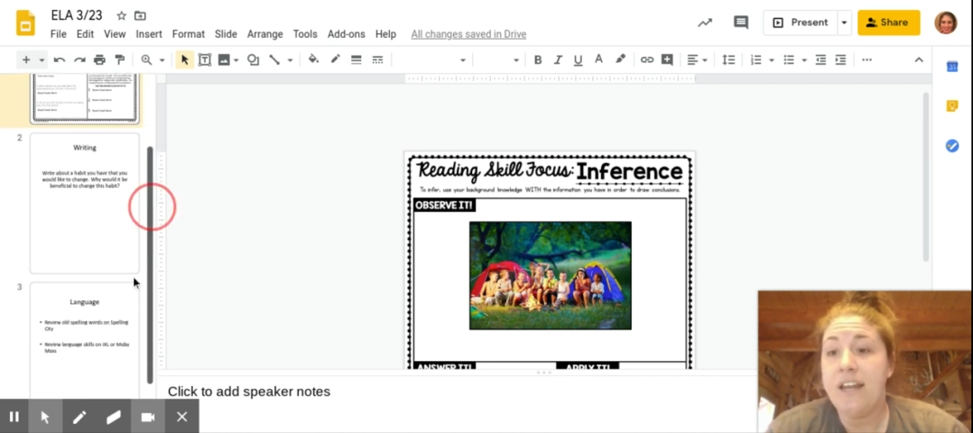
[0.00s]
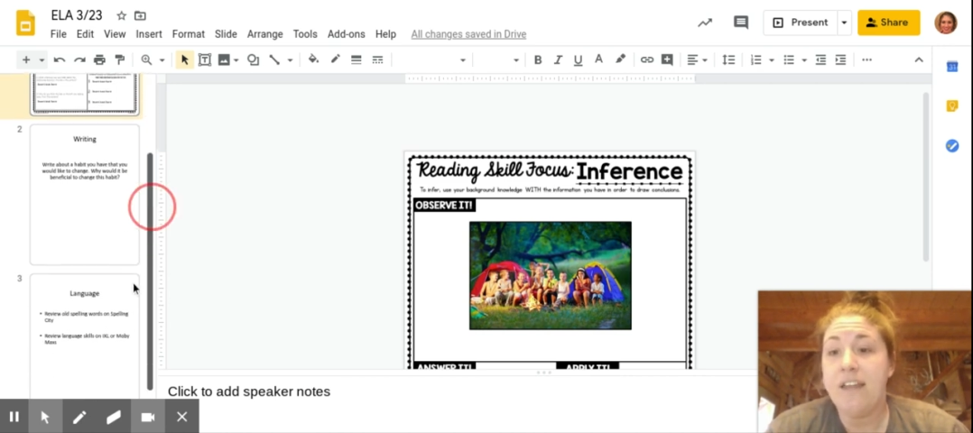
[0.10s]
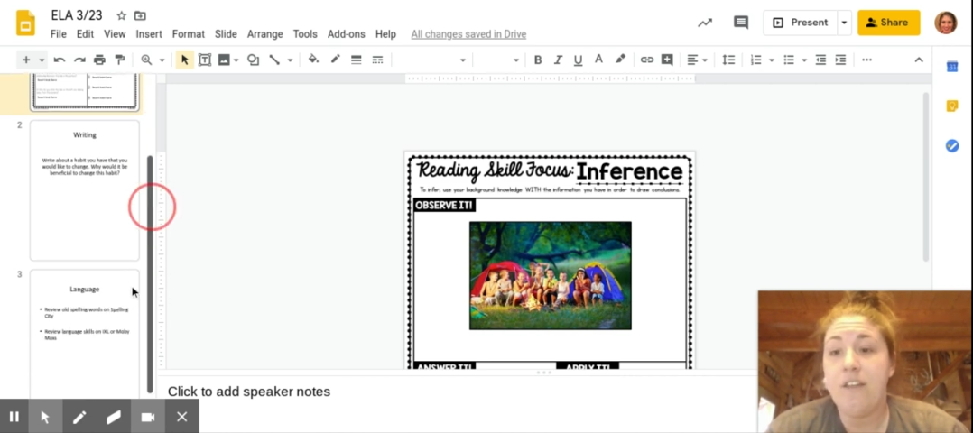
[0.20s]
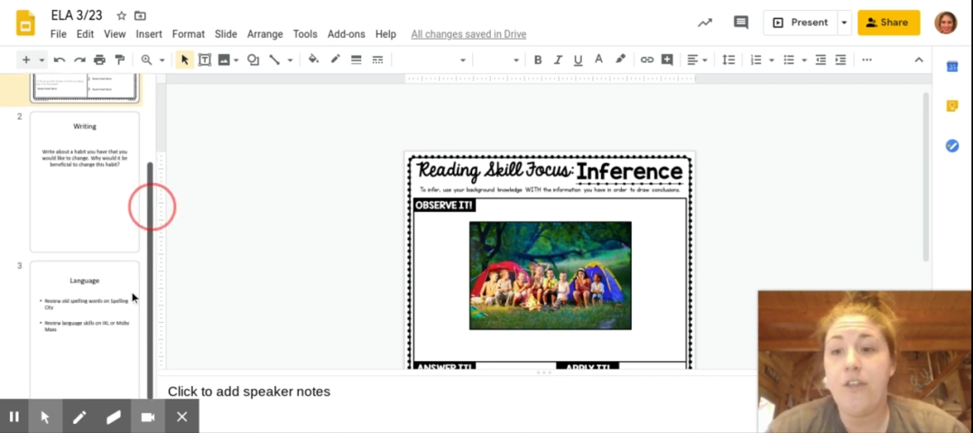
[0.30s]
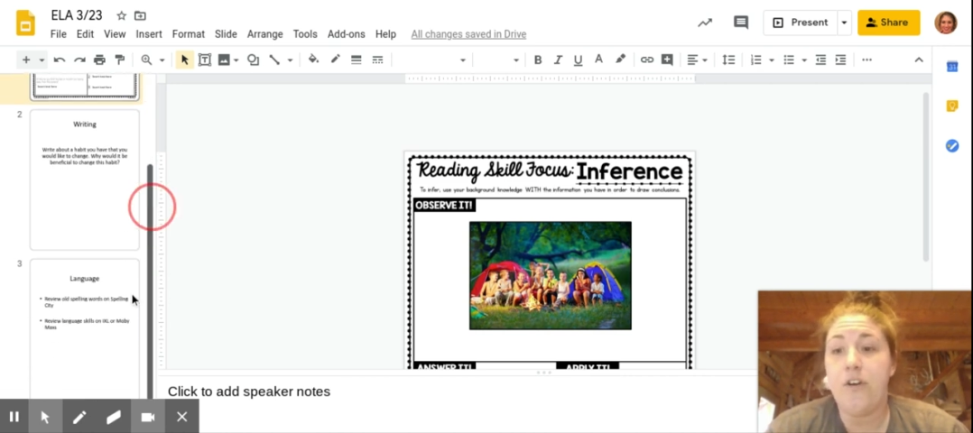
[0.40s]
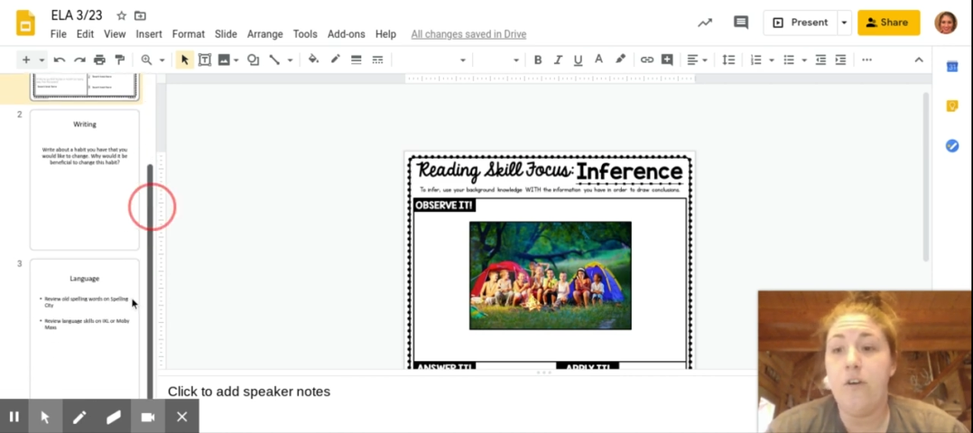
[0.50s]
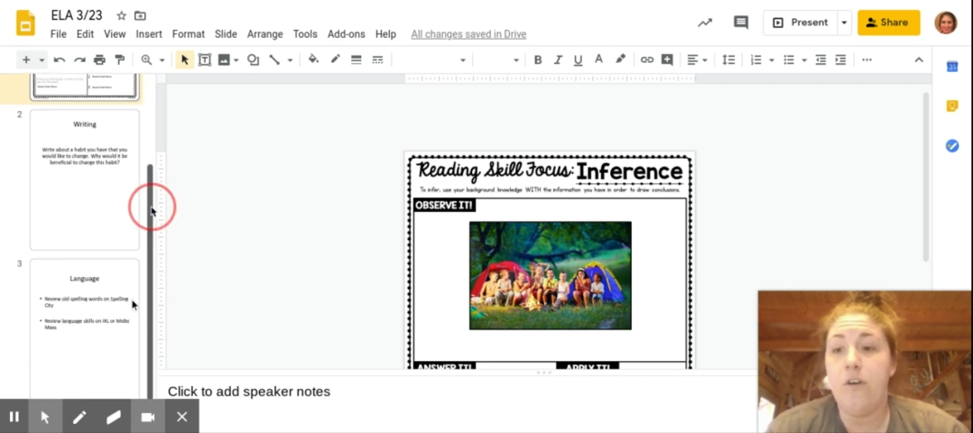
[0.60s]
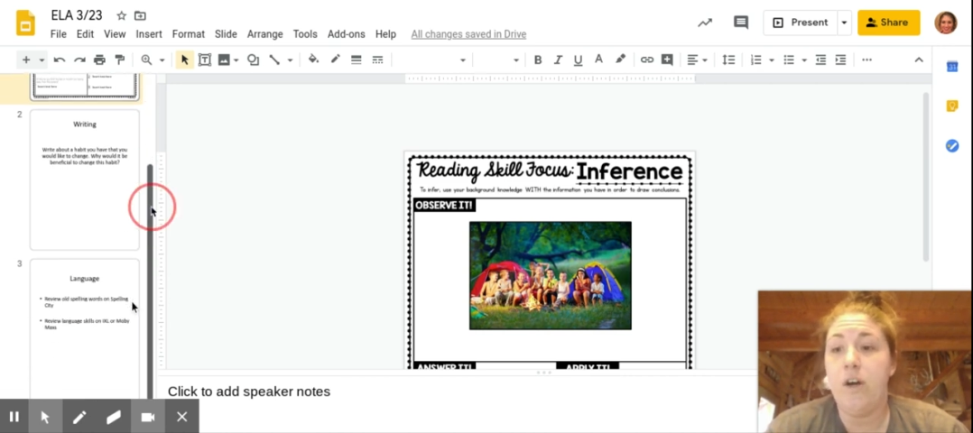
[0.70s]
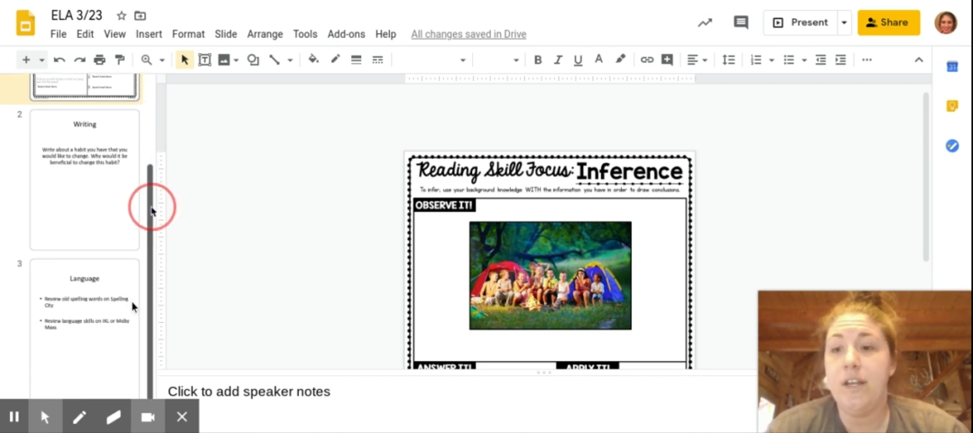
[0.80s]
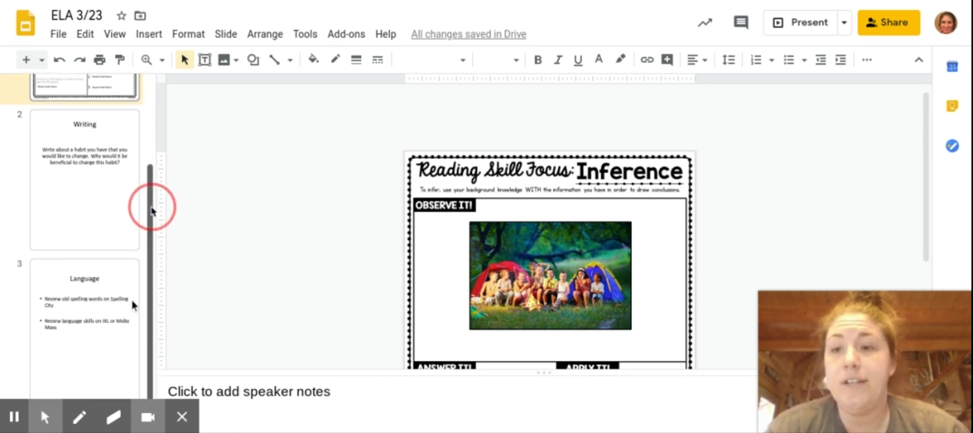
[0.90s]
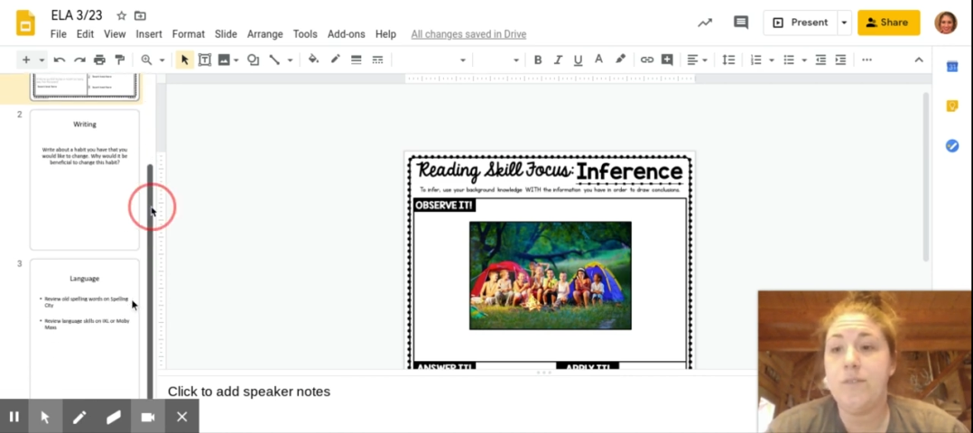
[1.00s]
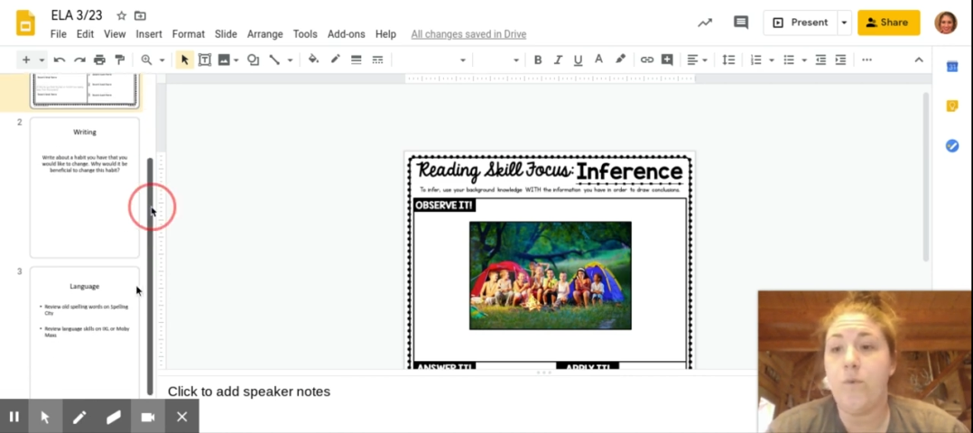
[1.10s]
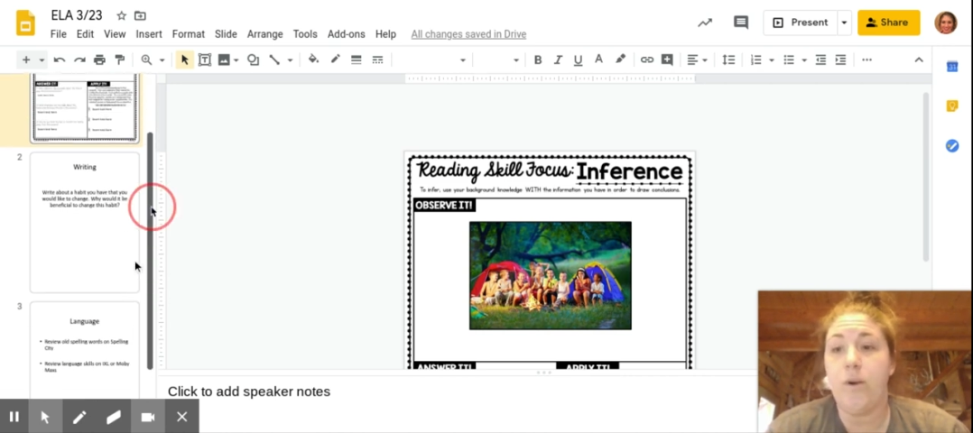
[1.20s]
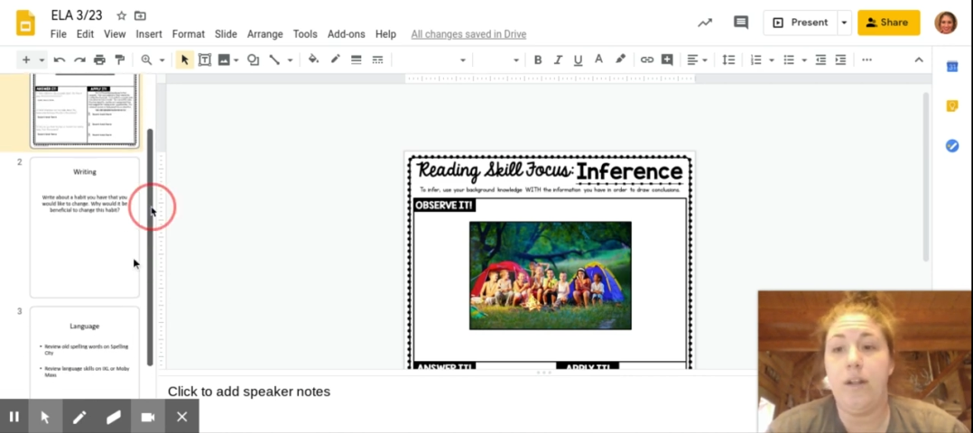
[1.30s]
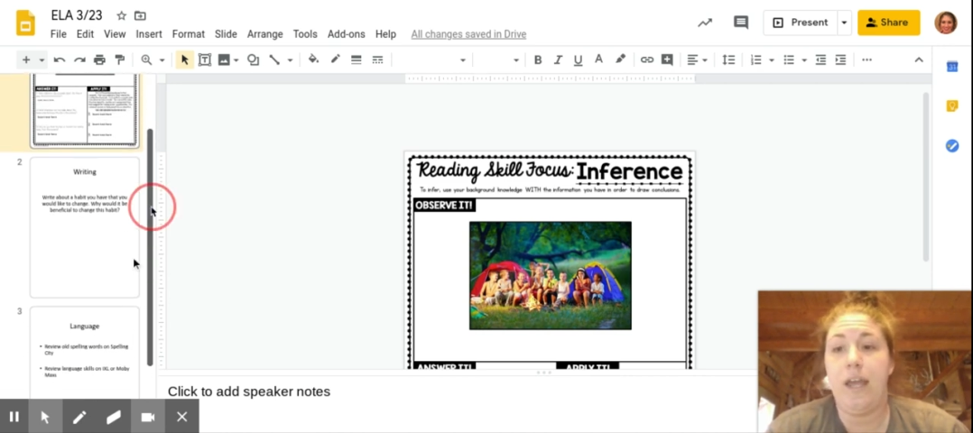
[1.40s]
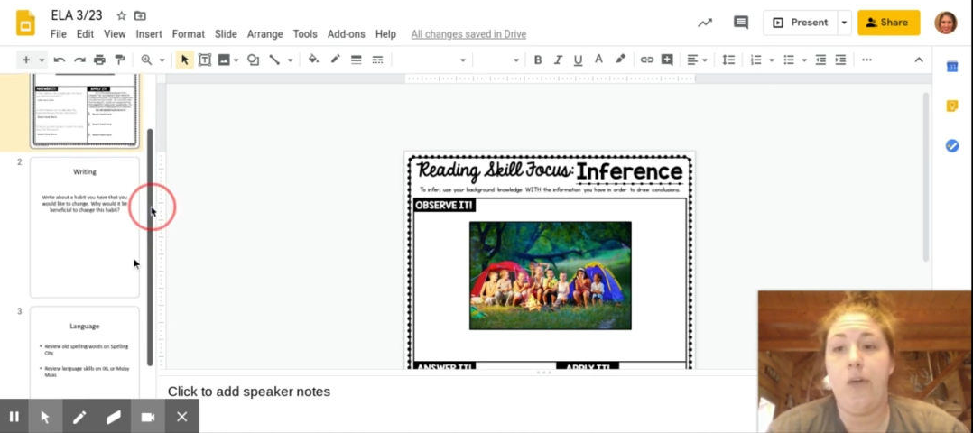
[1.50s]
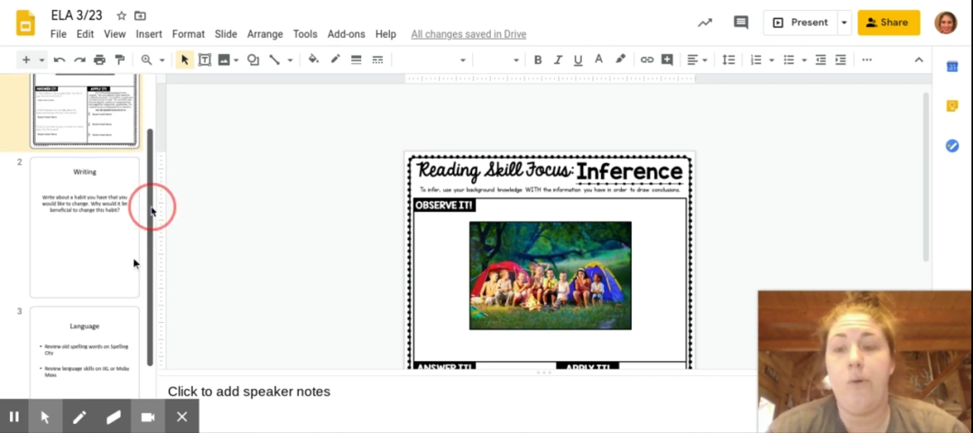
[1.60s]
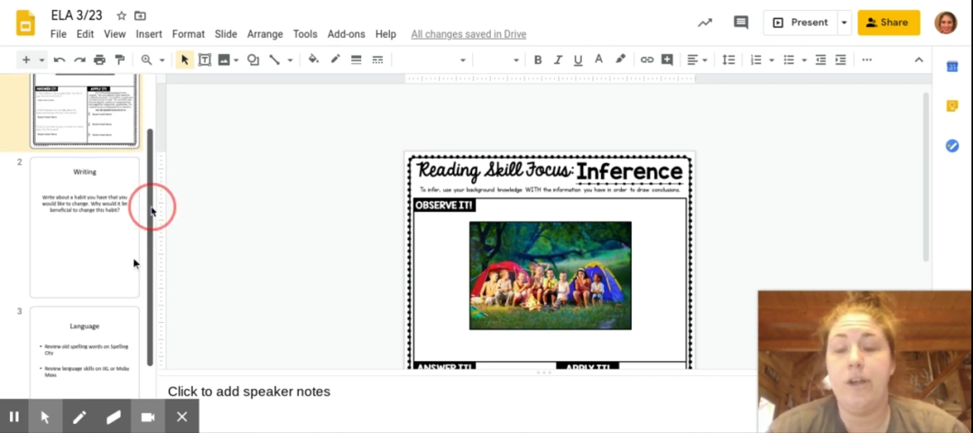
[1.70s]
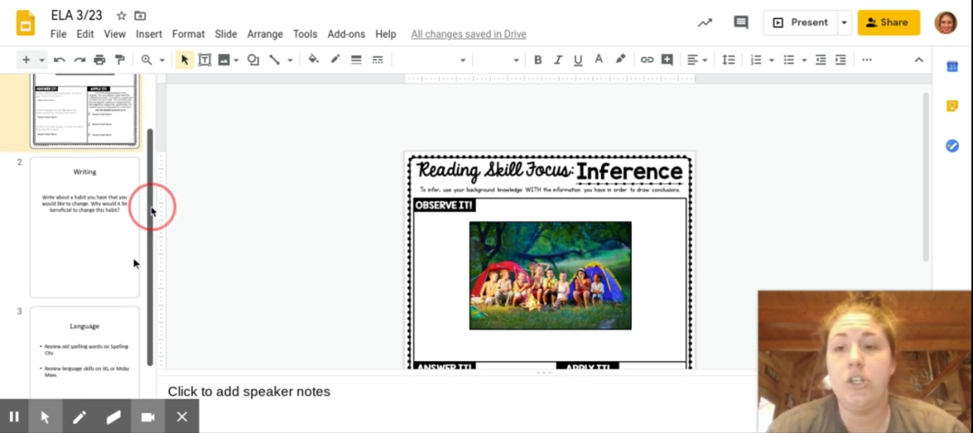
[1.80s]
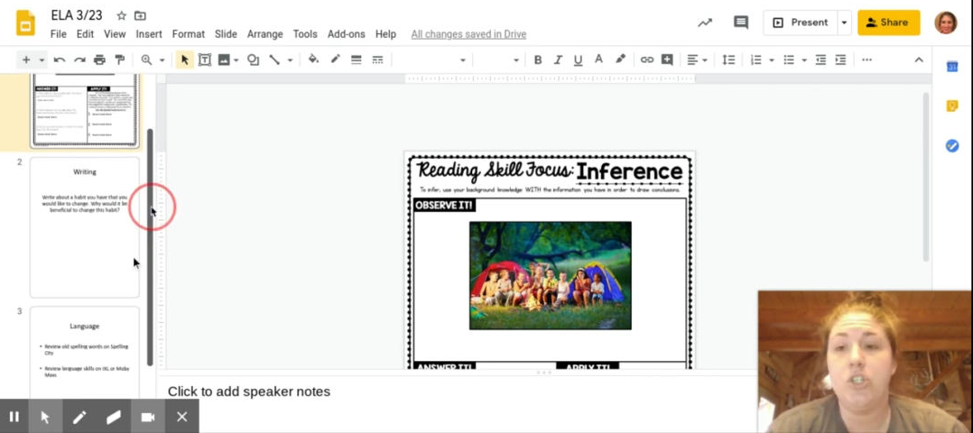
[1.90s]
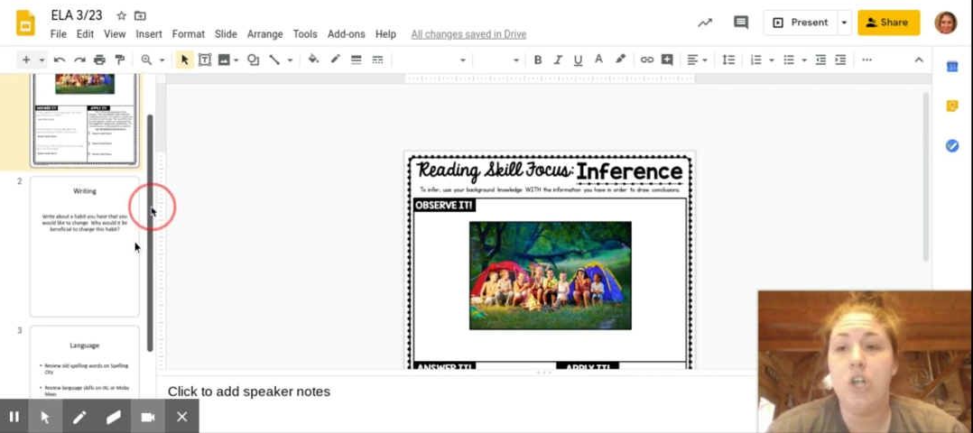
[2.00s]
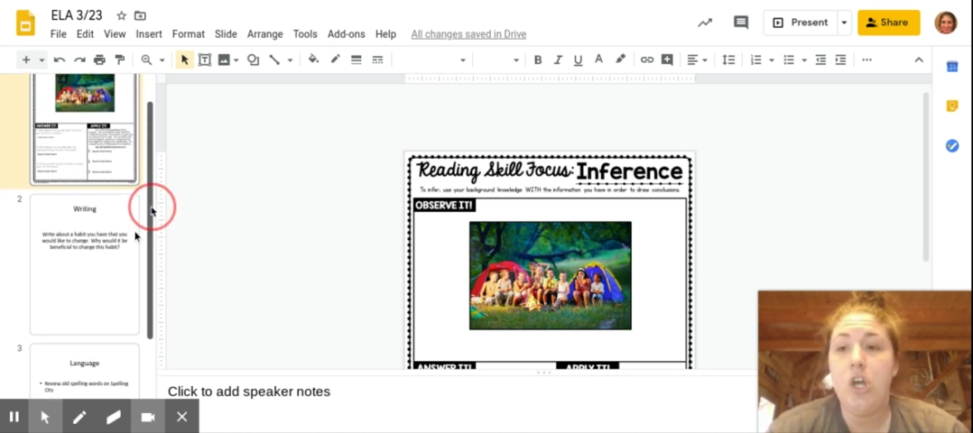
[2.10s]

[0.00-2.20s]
and the third one is for language.